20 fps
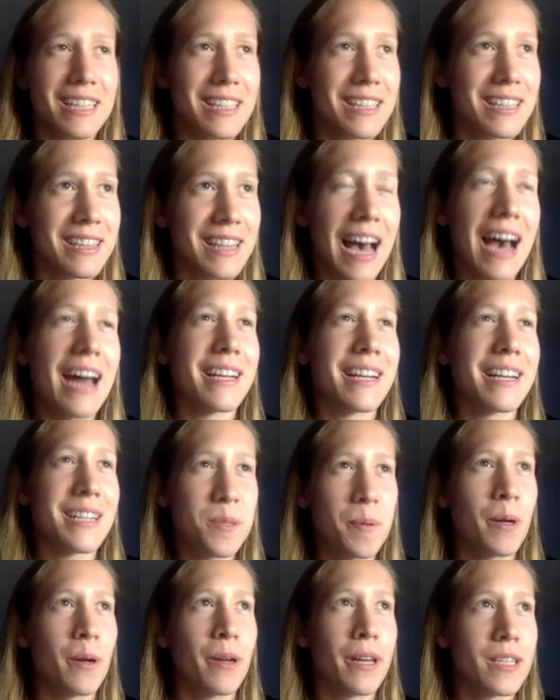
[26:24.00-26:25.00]
that
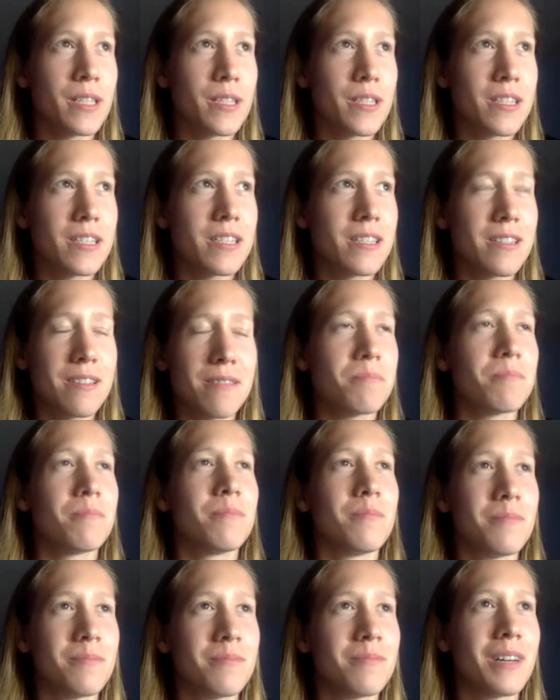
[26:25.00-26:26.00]
experience,
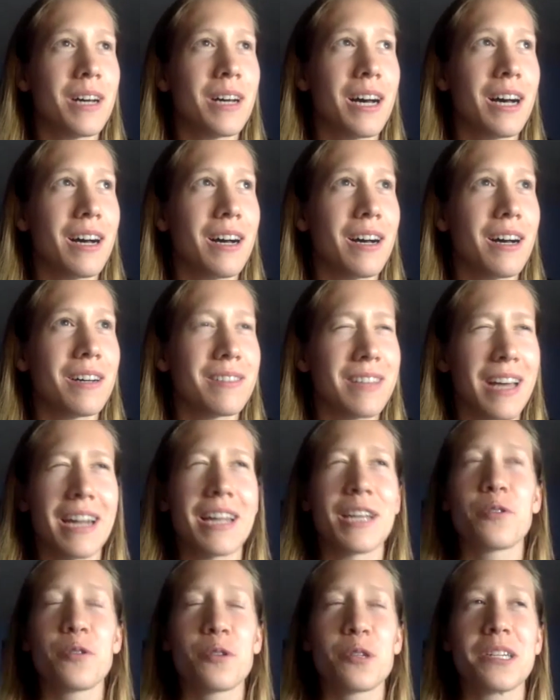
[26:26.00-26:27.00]
that
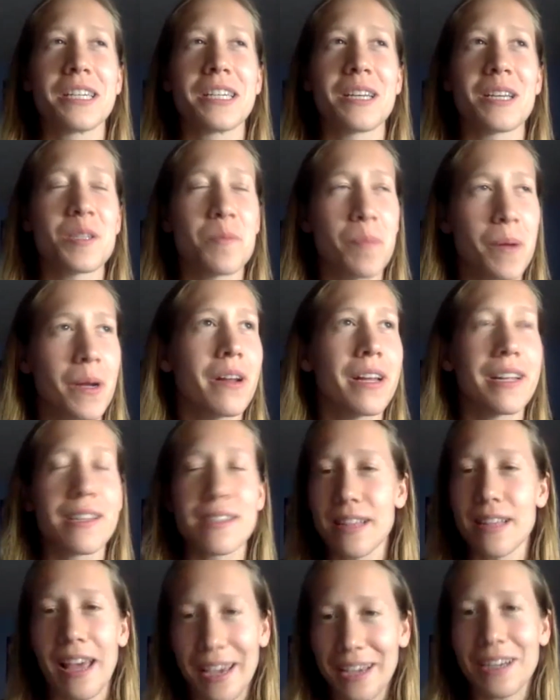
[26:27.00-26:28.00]
interesting experience,
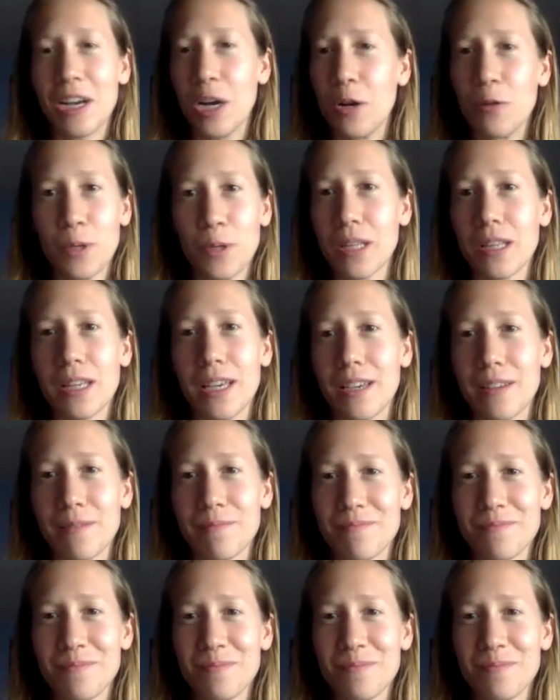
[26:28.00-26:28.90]
like a really